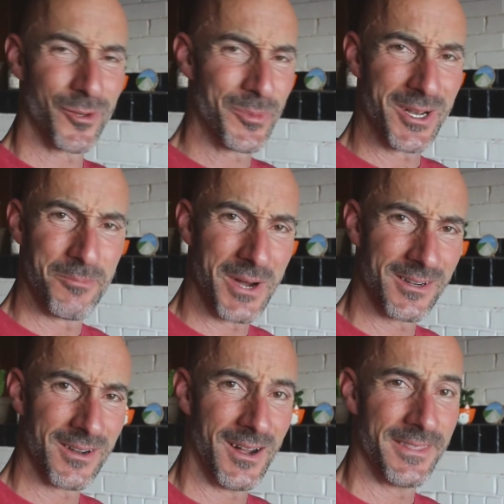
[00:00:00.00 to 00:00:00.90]
a little bit of
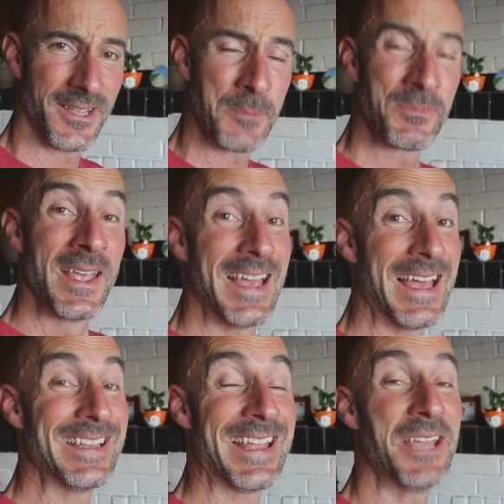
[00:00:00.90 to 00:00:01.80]
butter on there,
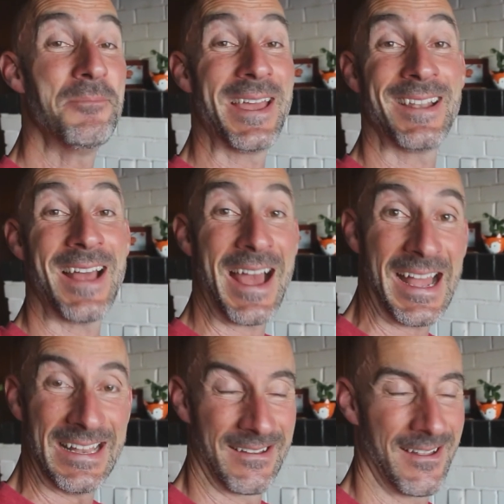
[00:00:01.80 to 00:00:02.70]
and a
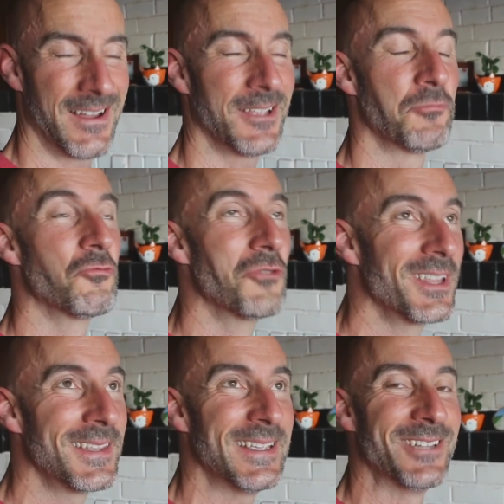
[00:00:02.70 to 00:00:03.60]
Manhattan. I
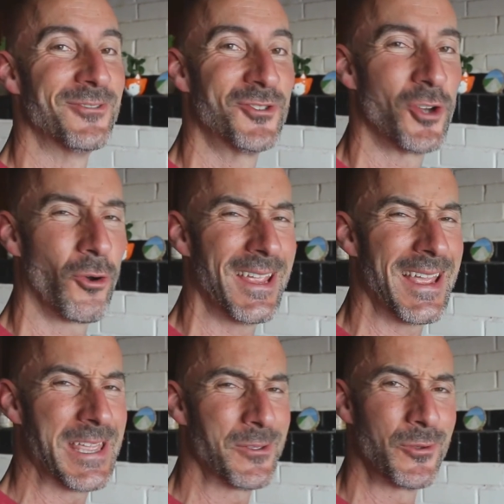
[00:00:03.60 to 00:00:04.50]
really
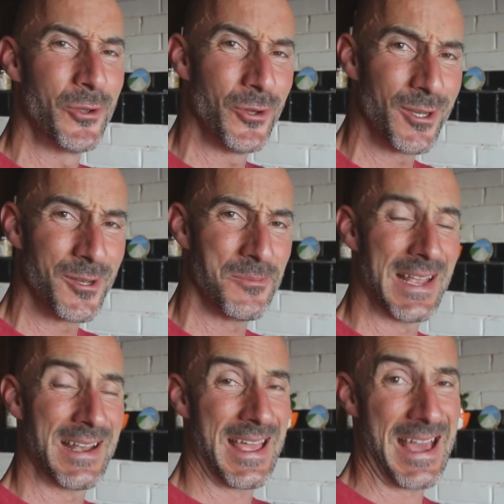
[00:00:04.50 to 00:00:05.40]
enjoy a good
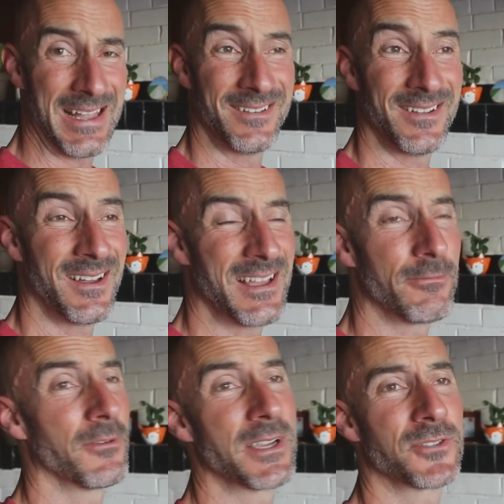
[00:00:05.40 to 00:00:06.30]
Manhattan. Not
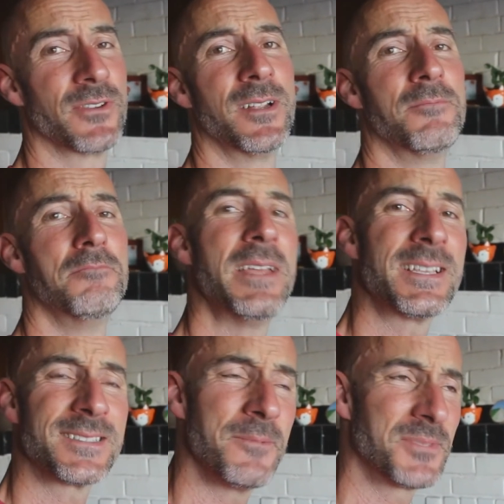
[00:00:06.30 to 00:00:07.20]
every restaurant
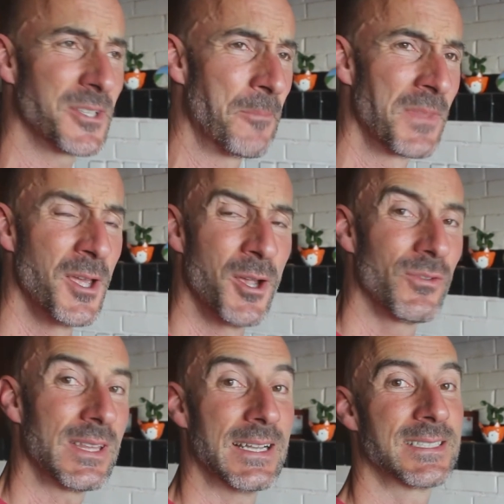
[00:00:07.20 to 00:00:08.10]
makes them, so
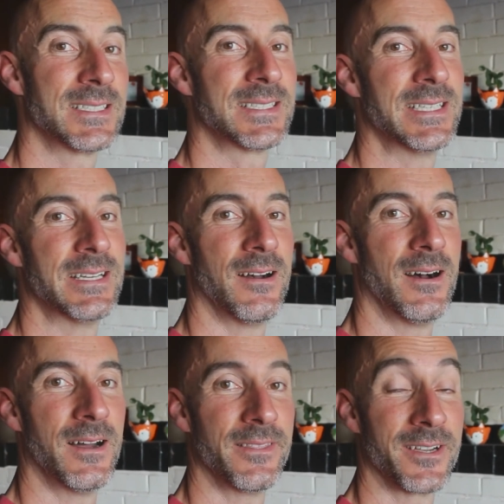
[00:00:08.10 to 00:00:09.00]
really nice to see it
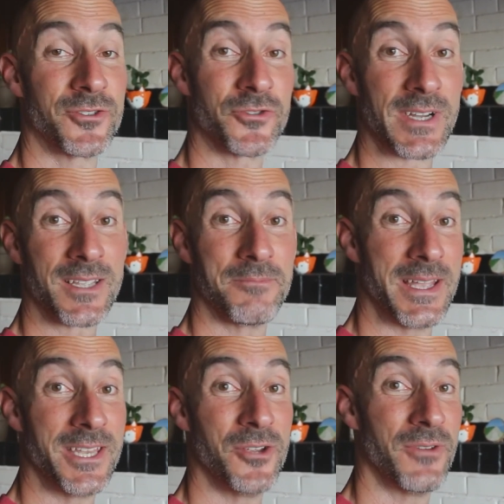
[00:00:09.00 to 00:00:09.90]
on their drink
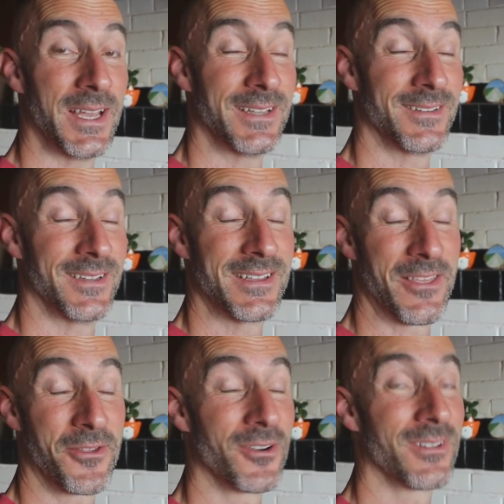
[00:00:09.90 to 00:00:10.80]
menu, and
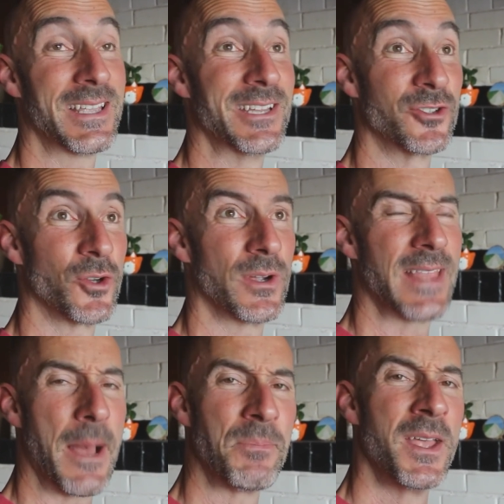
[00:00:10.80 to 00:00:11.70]
yeah, thoroughly enjoyed
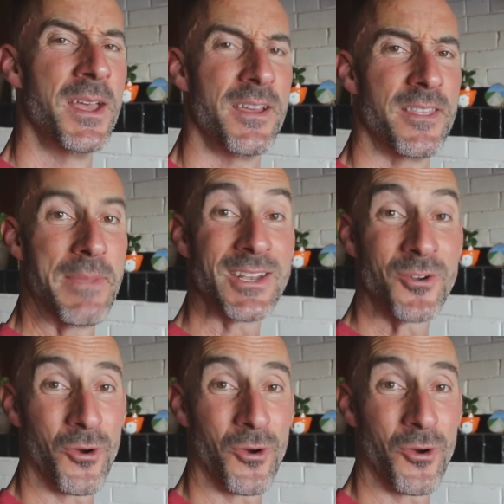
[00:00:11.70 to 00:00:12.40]
that. The main